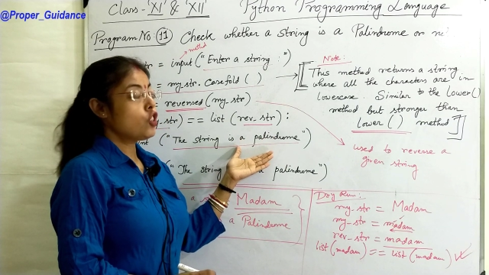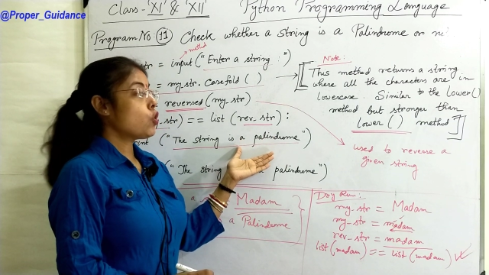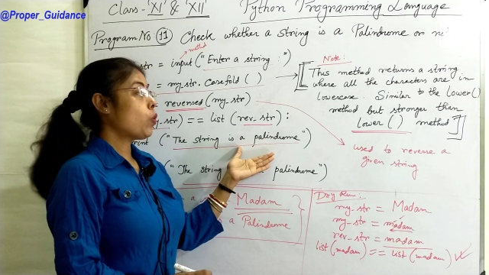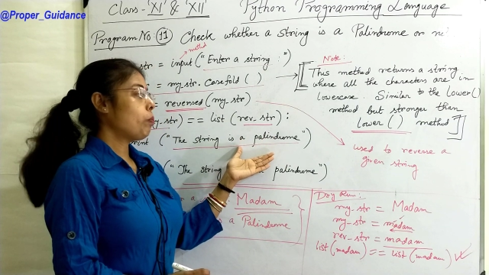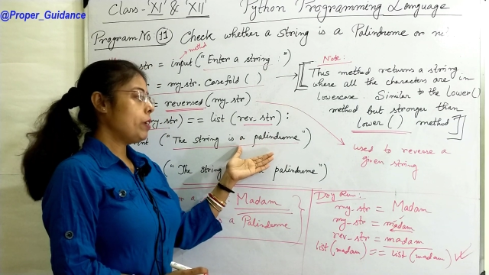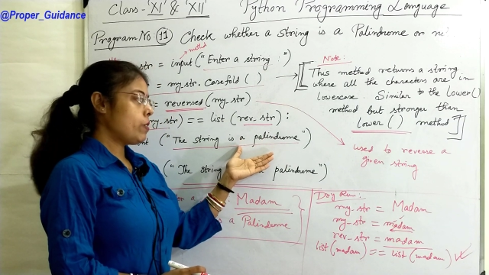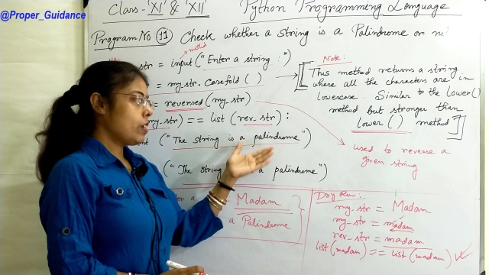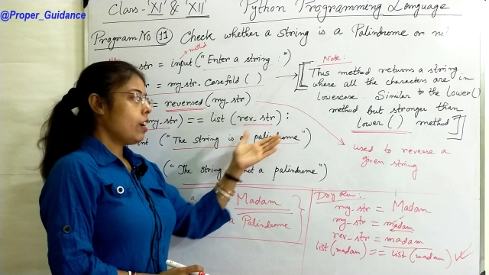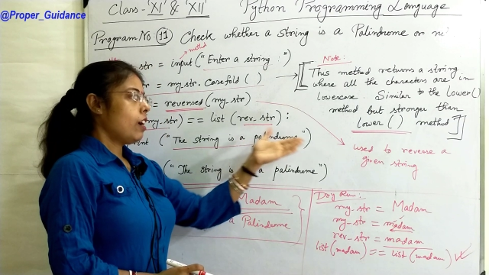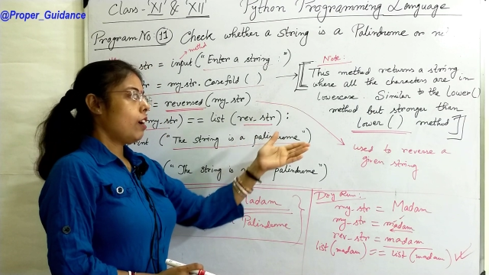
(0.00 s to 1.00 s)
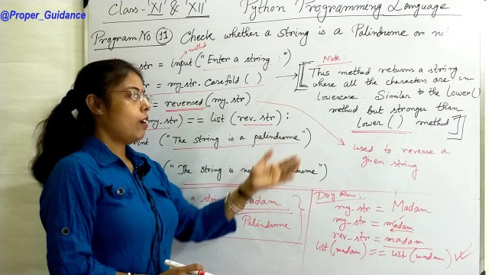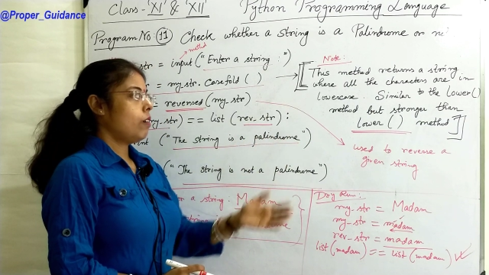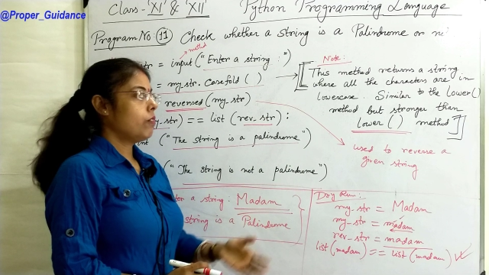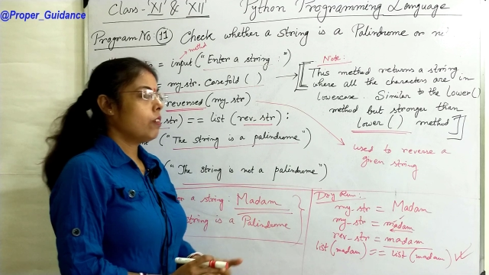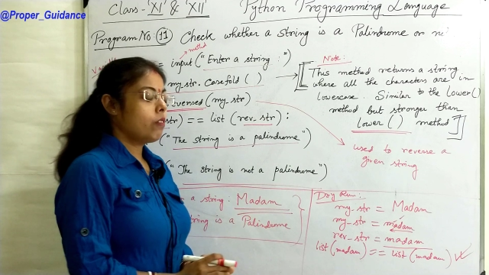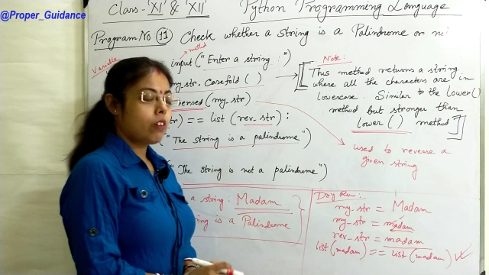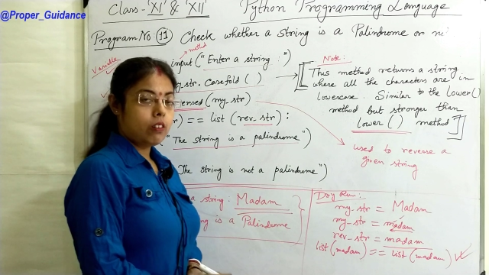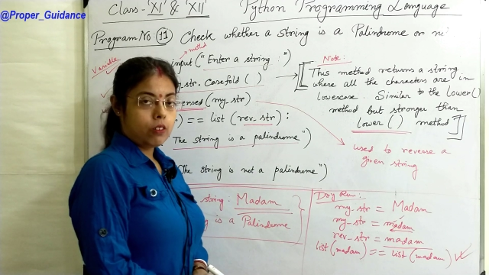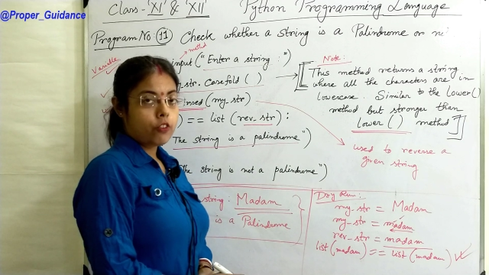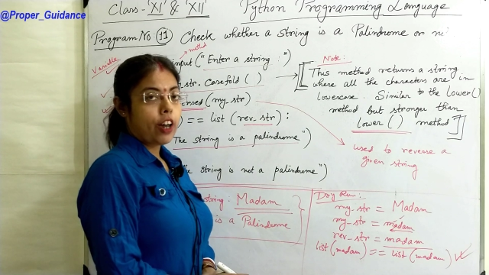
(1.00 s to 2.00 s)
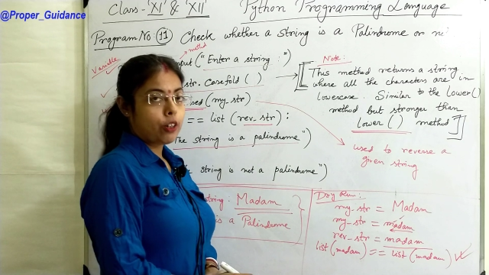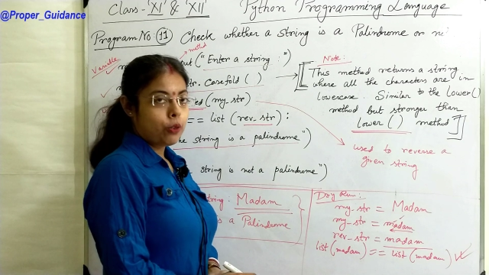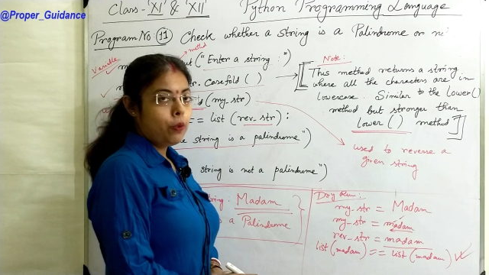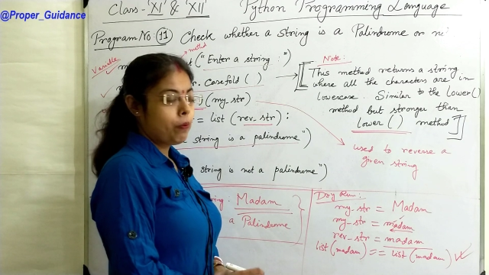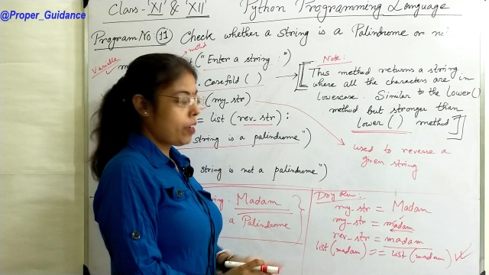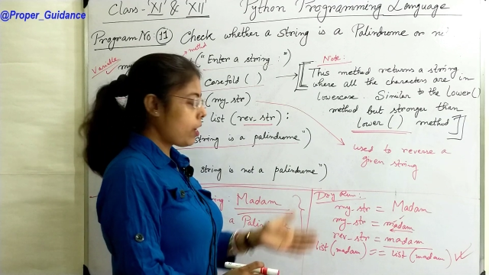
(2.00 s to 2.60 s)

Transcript: So please try to